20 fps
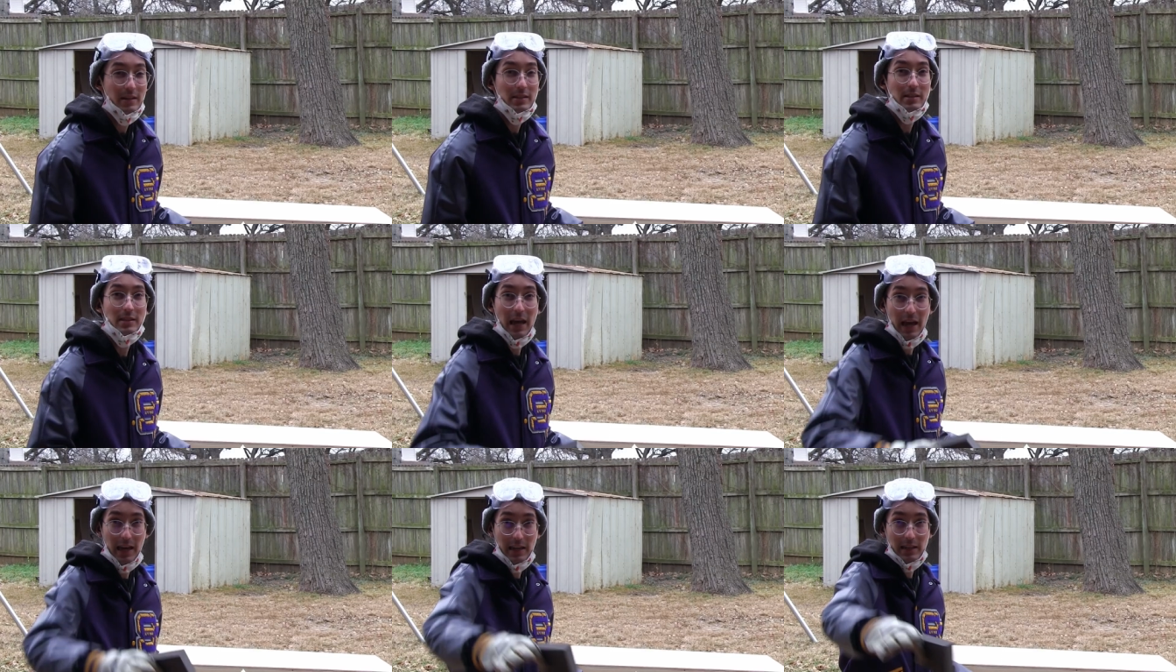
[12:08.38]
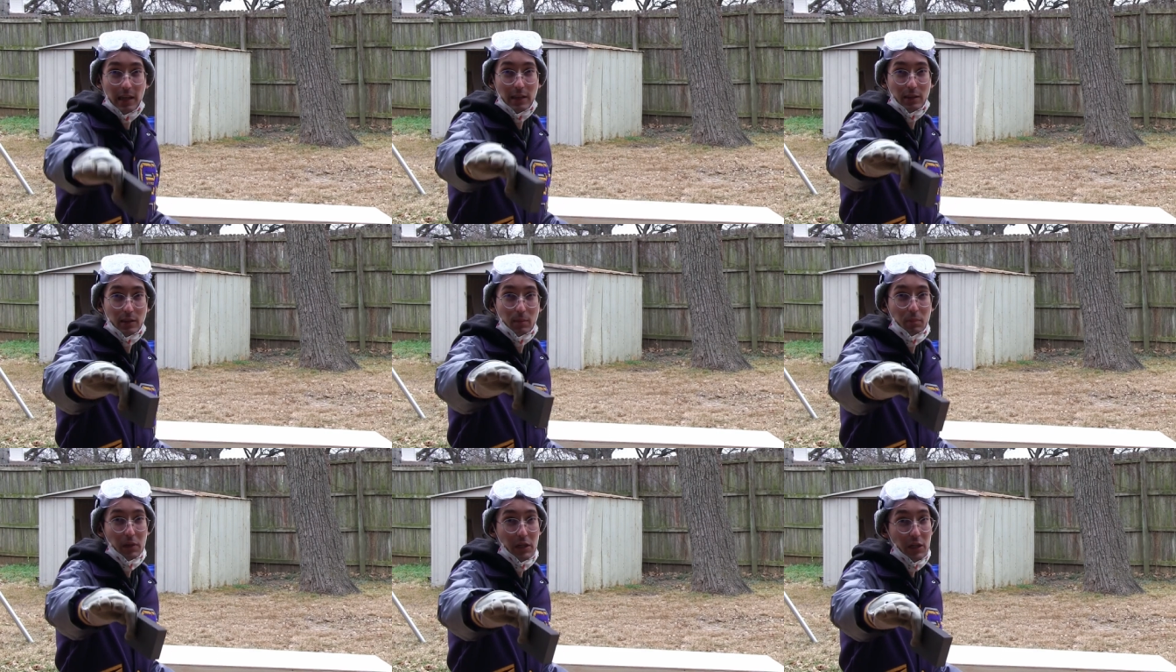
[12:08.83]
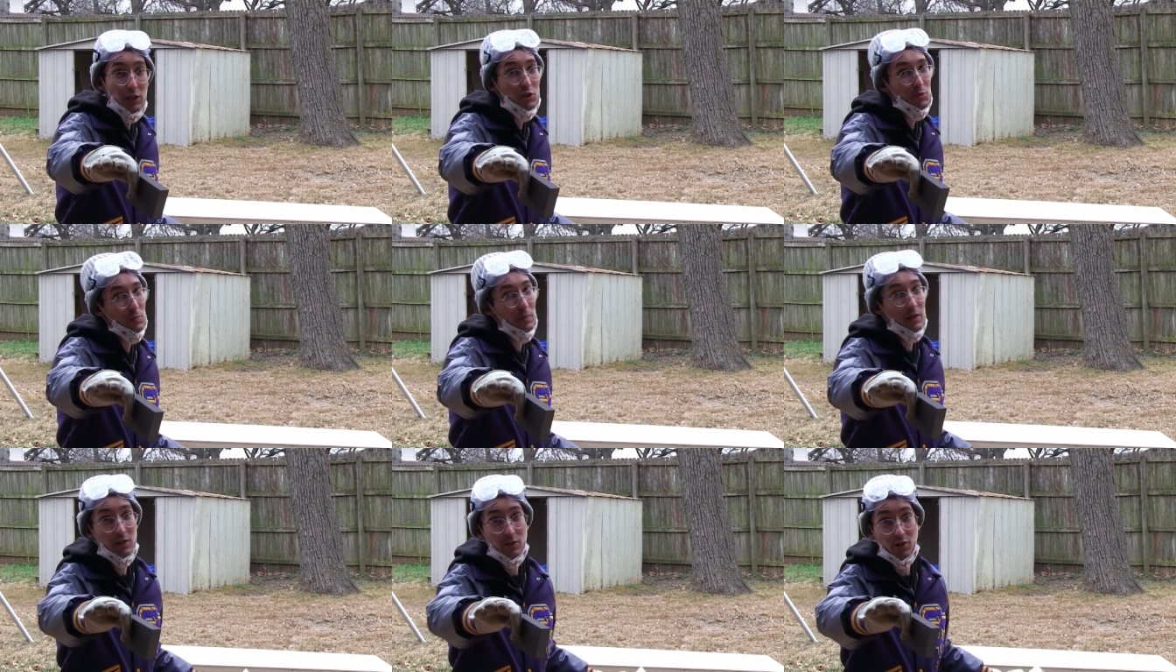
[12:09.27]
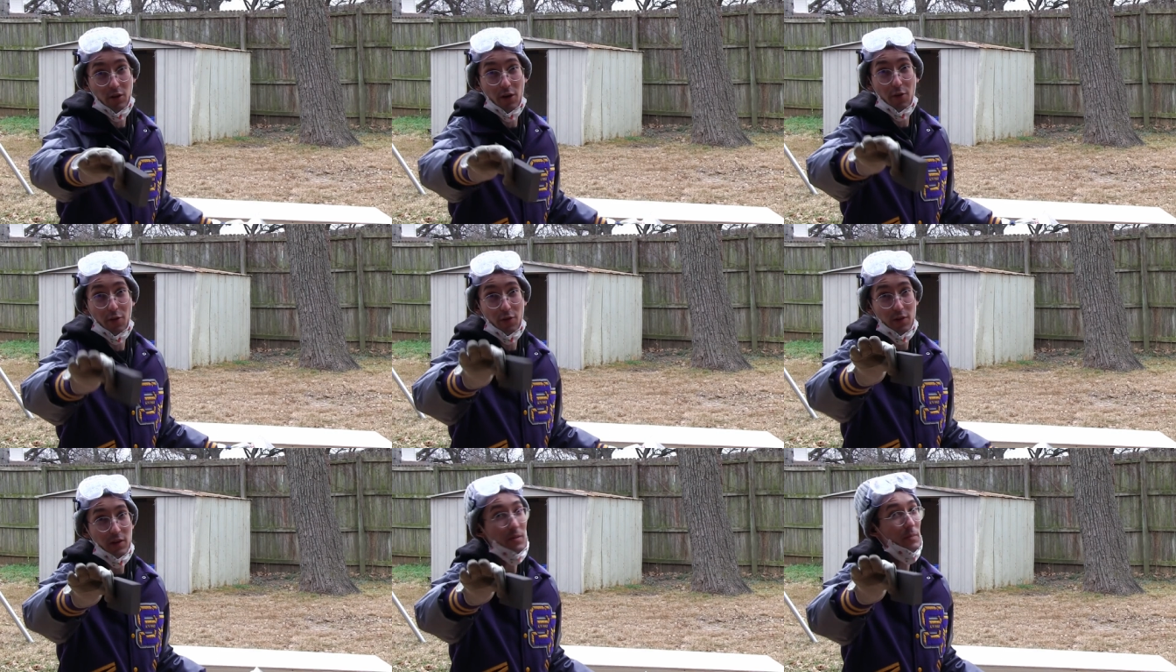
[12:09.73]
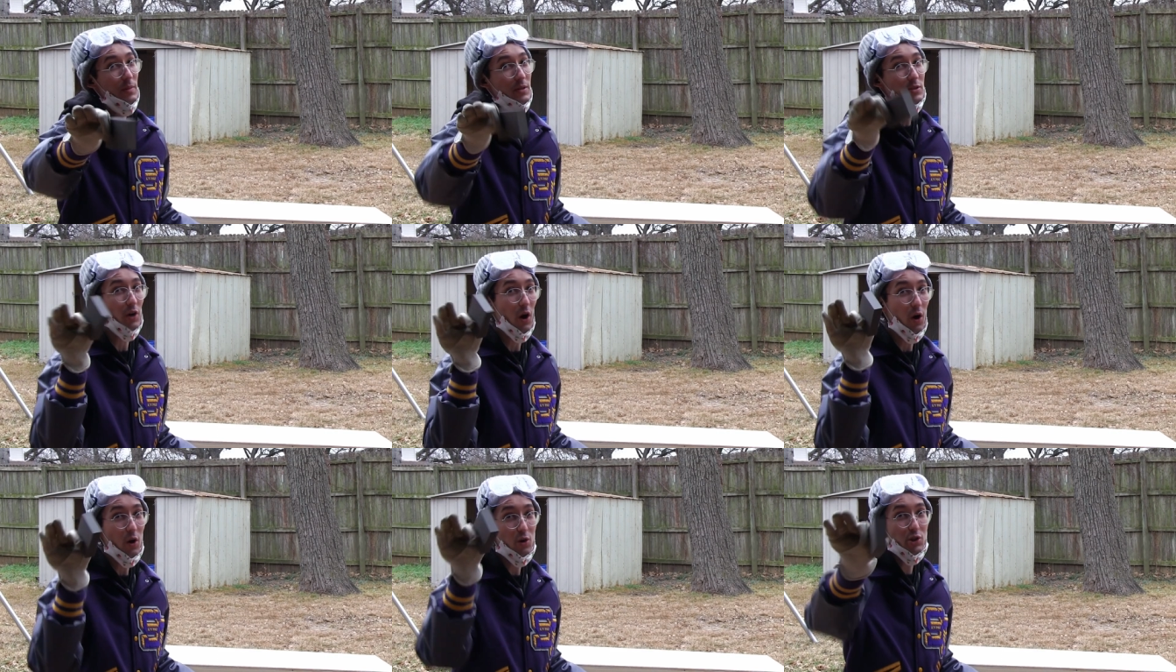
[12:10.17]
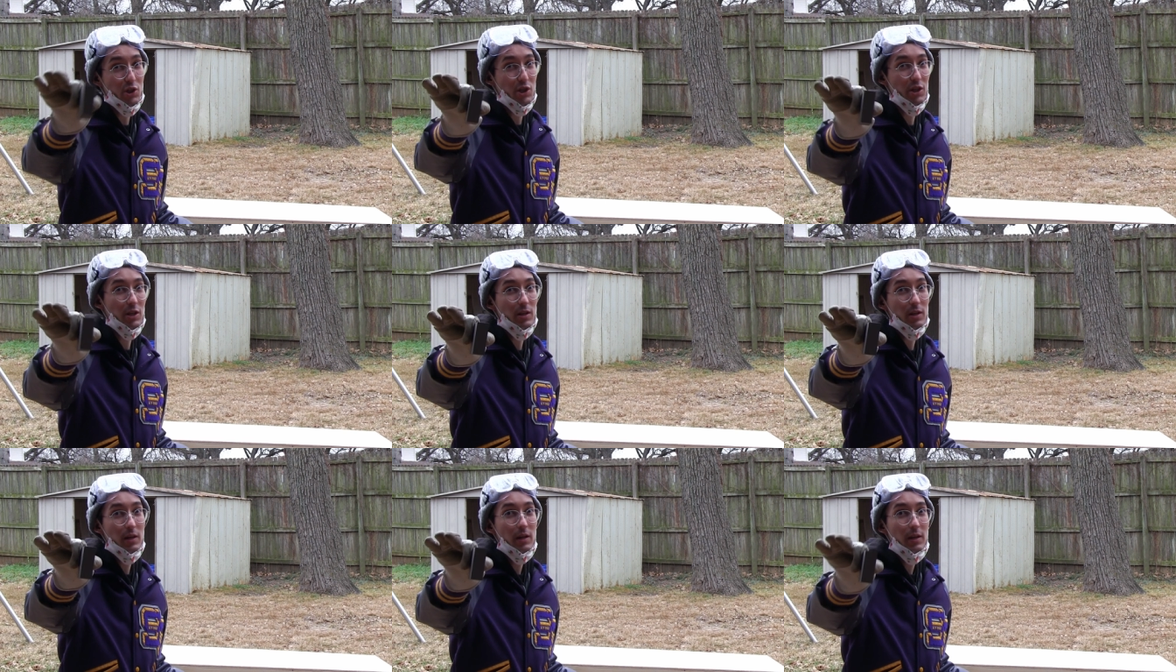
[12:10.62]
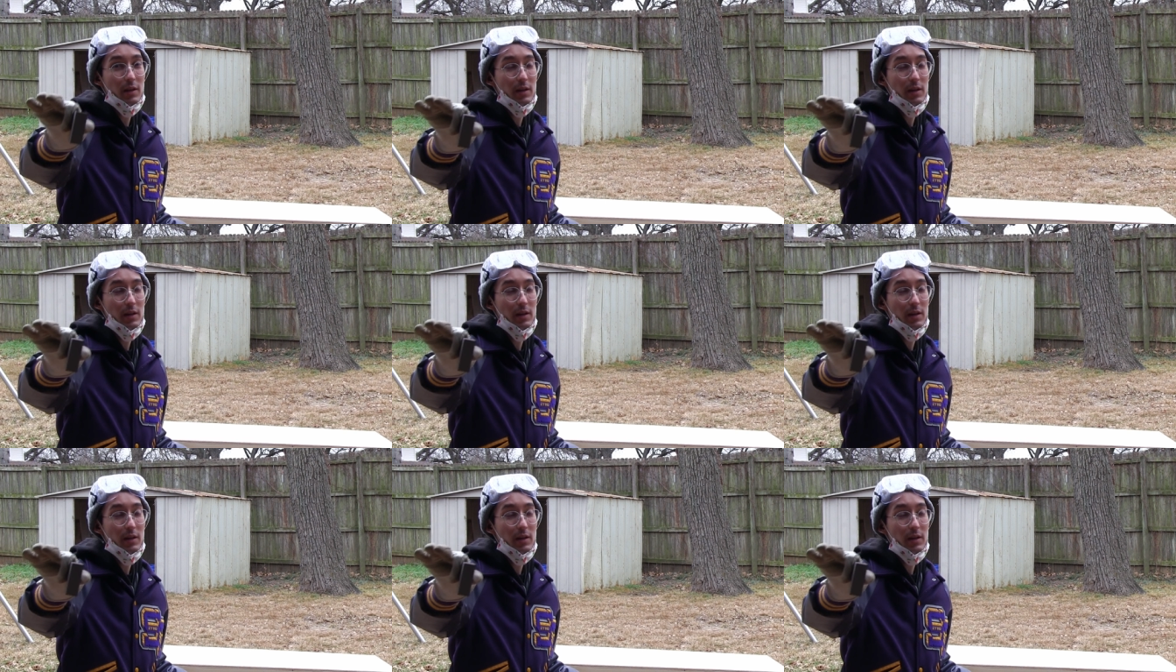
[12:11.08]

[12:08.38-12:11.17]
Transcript: Sand like the beach because our theme is ocean